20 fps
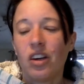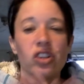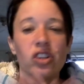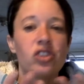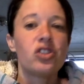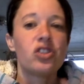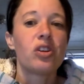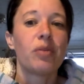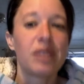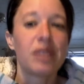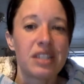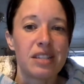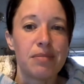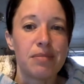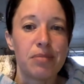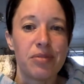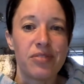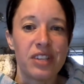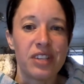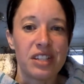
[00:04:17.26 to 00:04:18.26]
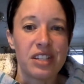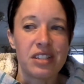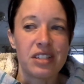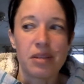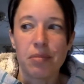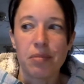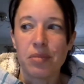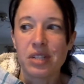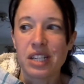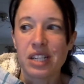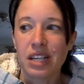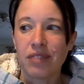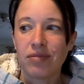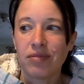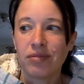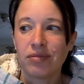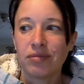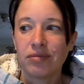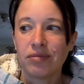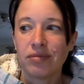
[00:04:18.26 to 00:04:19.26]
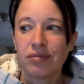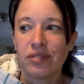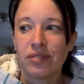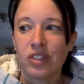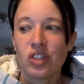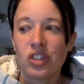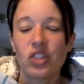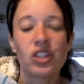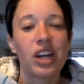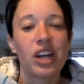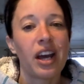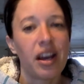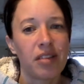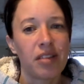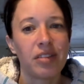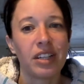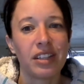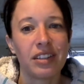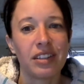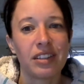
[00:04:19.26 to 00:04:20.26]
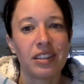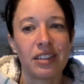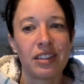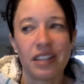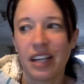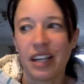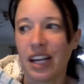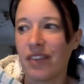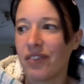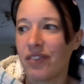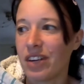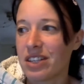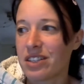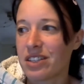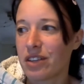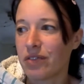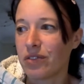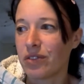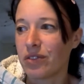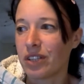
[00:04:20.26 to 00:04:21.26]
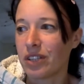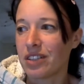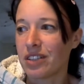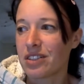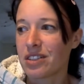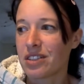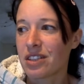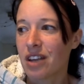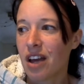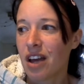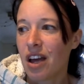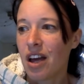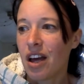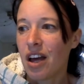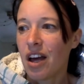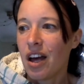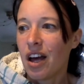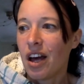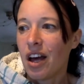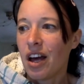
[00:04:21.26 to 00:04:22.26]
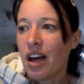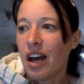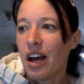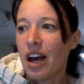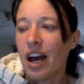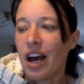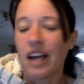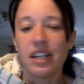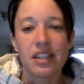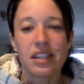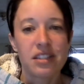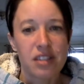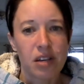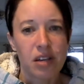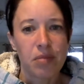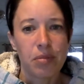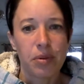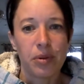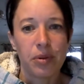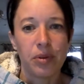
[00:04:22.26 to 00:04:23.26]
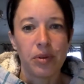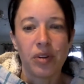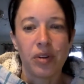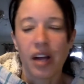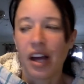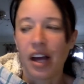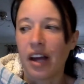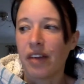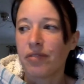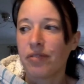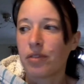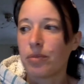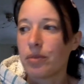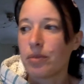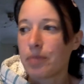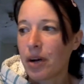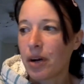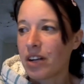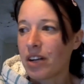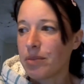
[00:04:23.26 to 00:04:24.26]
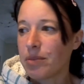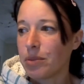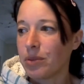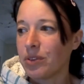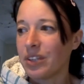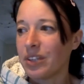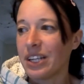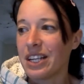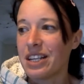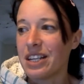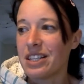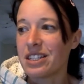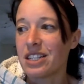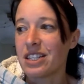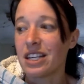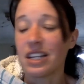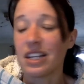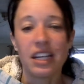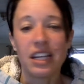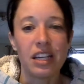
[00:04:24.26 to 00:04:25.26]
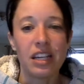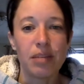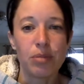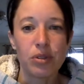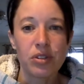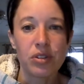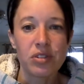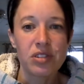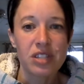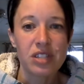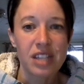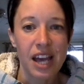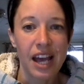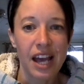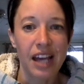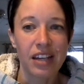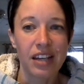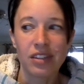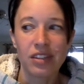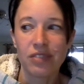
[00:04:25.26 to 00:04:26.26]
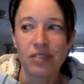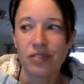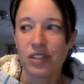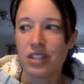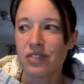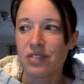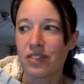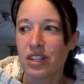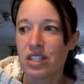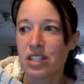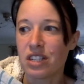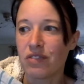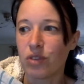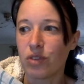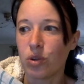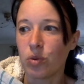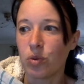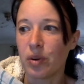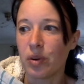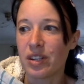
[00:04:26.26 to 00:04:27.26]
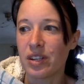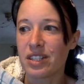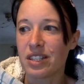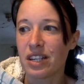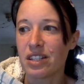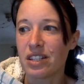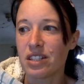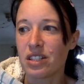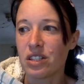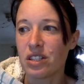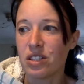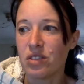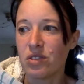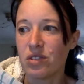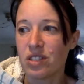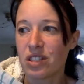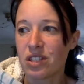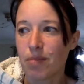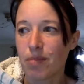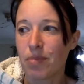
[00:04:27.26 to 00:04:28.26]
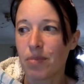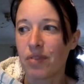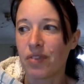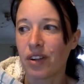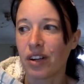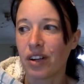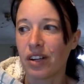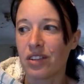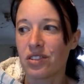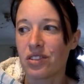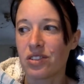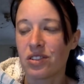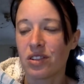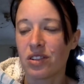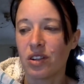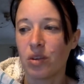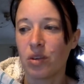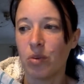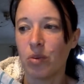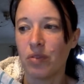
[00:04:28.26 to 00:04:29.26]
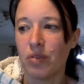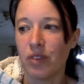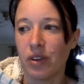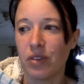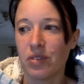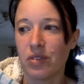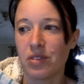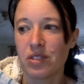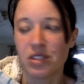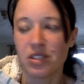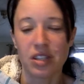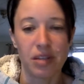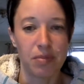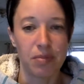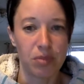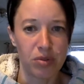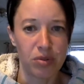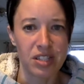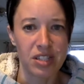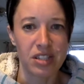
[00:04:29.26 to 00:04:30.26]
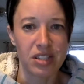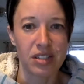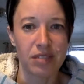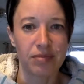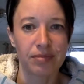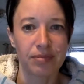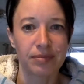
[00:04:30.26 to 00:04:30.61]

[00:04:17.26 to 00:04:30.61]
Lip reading: Showing sympathy to somebody, sharing in their sufferings. An example from the Bible is in Hebrews 10 verse 34, where it says, "You sympathised with those in prison."